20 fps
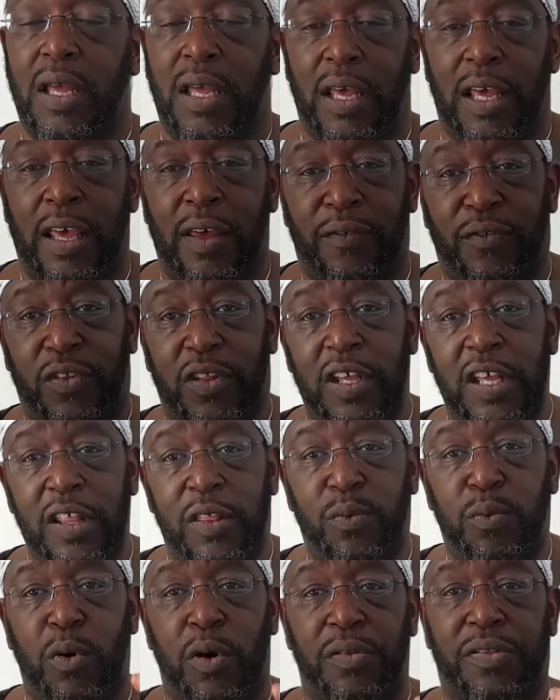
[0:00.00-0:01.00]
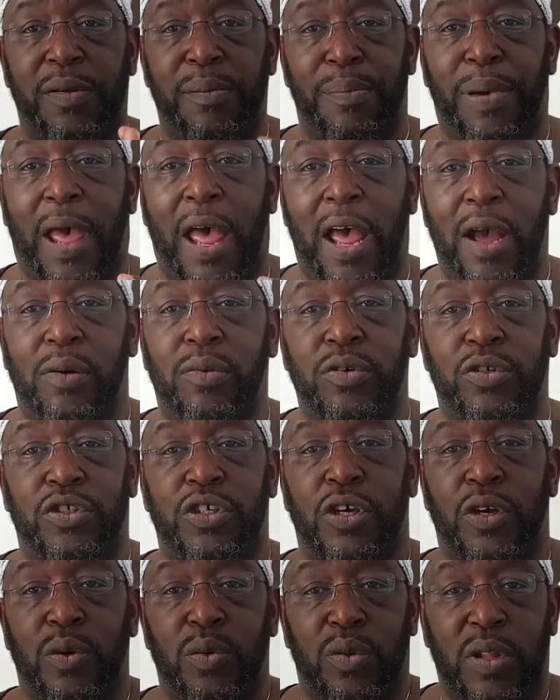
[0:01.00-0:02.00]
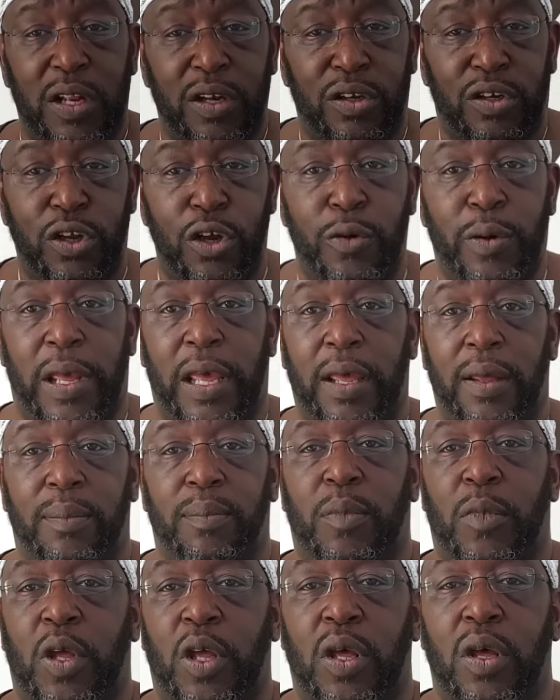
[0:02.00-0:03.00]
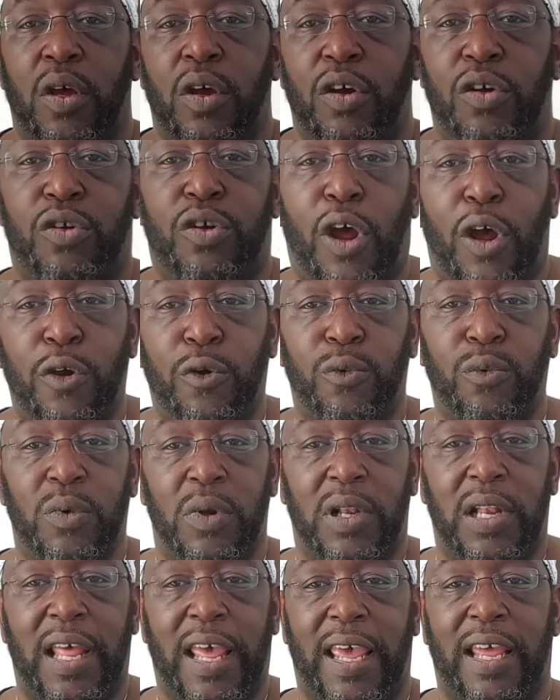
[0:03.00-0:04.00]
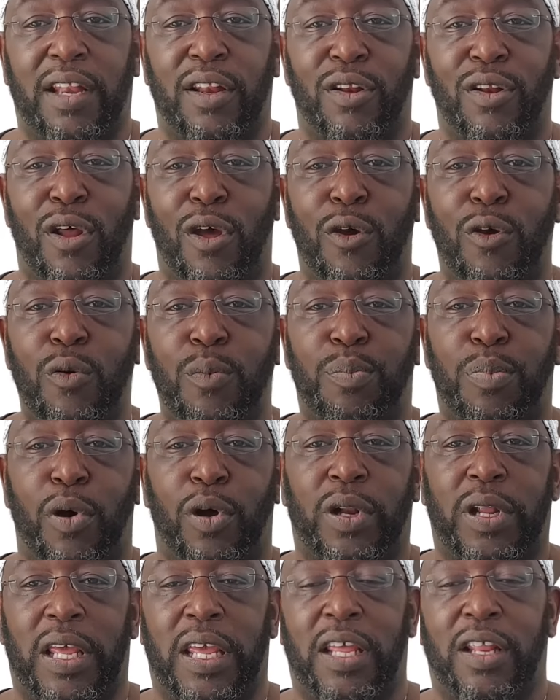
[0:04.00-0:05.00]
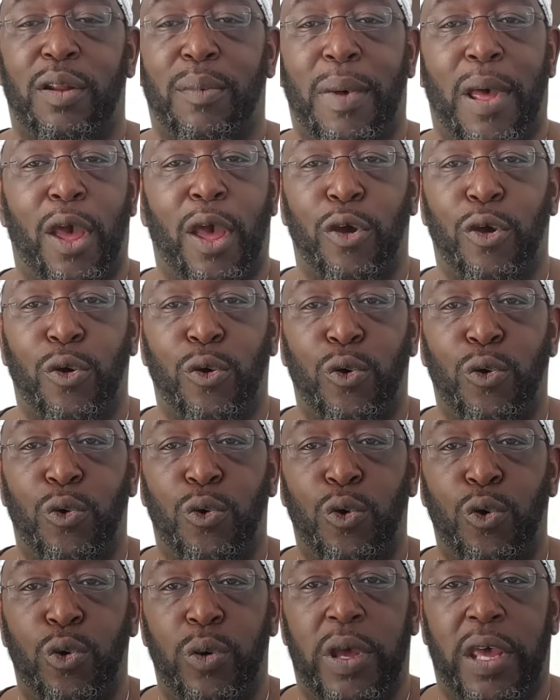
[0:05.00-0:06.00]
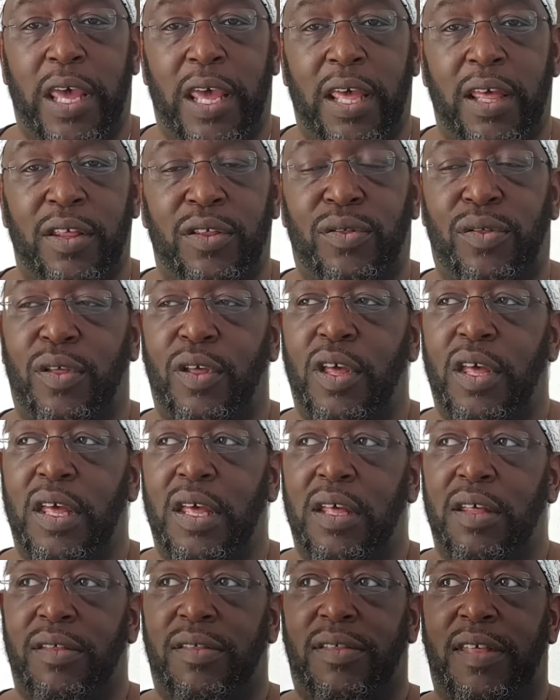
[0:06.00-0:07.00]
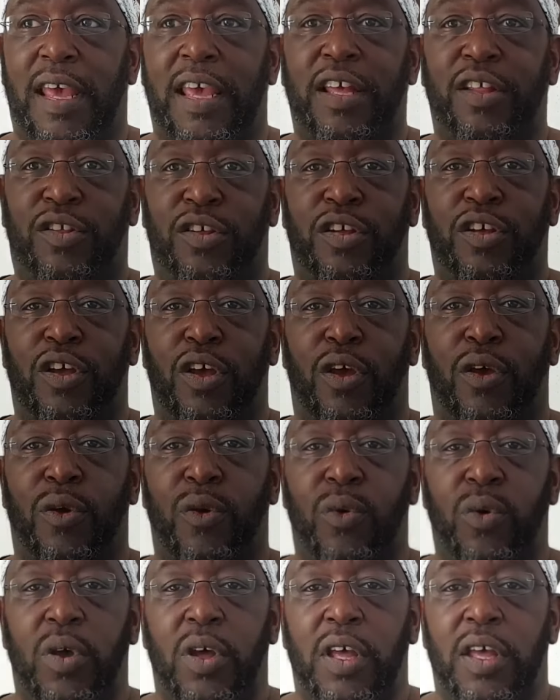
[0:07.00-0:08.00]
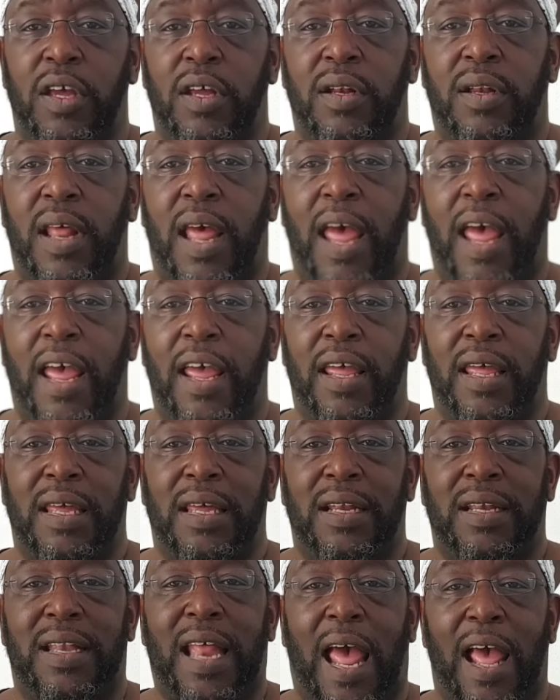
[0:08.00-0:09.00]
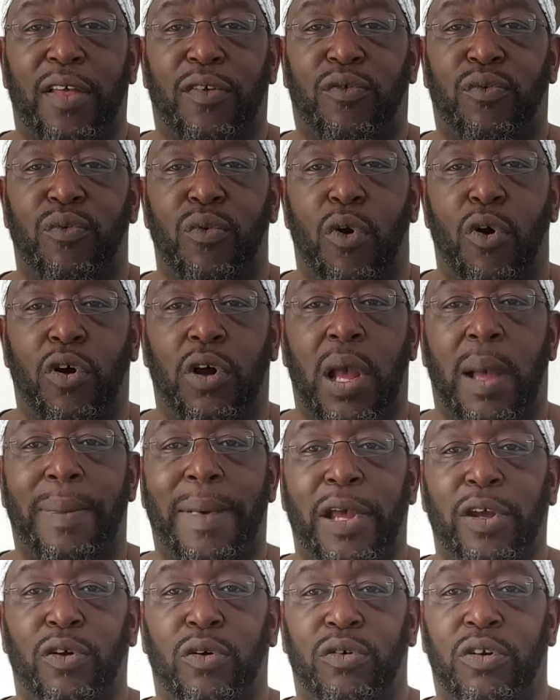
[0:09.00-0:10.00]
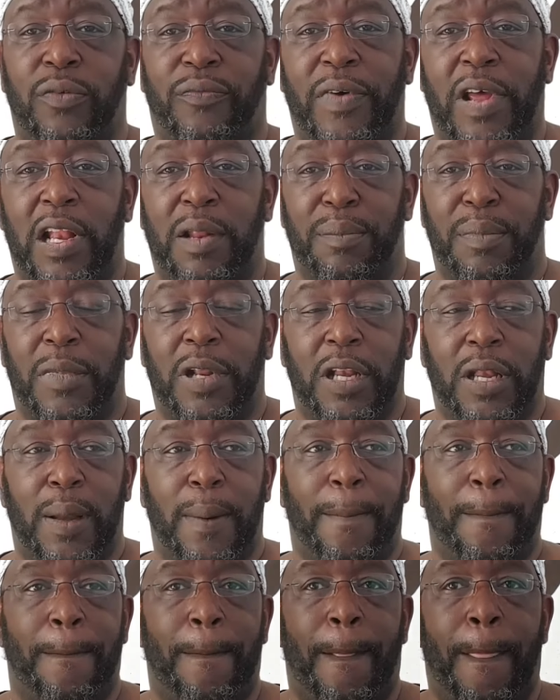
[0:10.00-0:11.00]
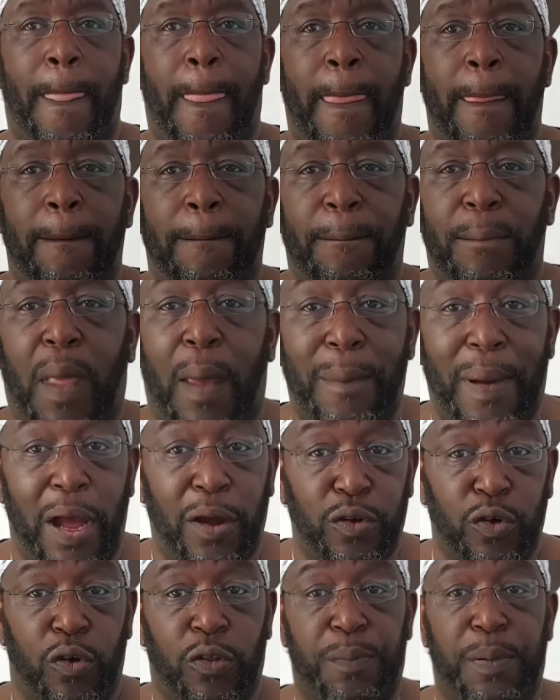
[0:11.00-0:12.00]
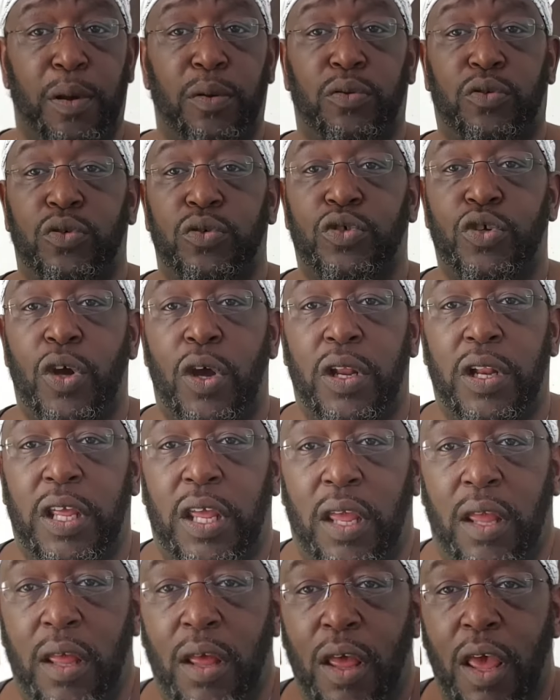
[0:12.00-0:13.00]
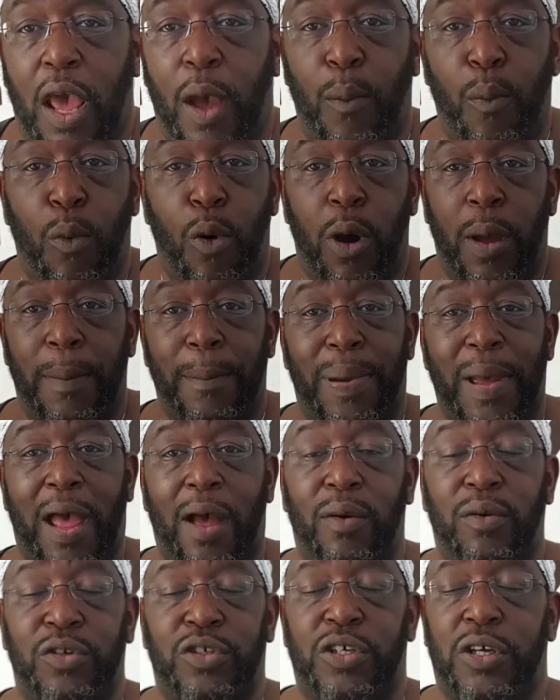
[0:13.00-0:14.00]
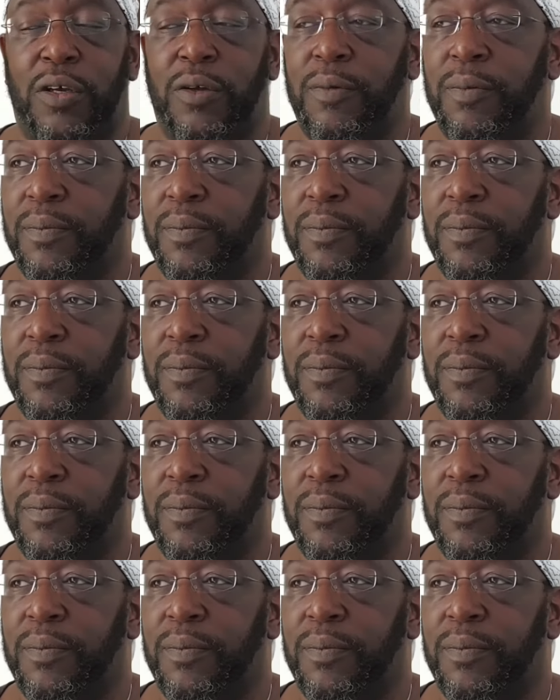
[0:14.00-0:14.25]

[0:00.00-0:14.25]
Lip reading: If this is what empowers you, then do it. Don't let nobody, no matter who it is, say to you that that's wrong about your development, about your spiritual journey and what empowers you.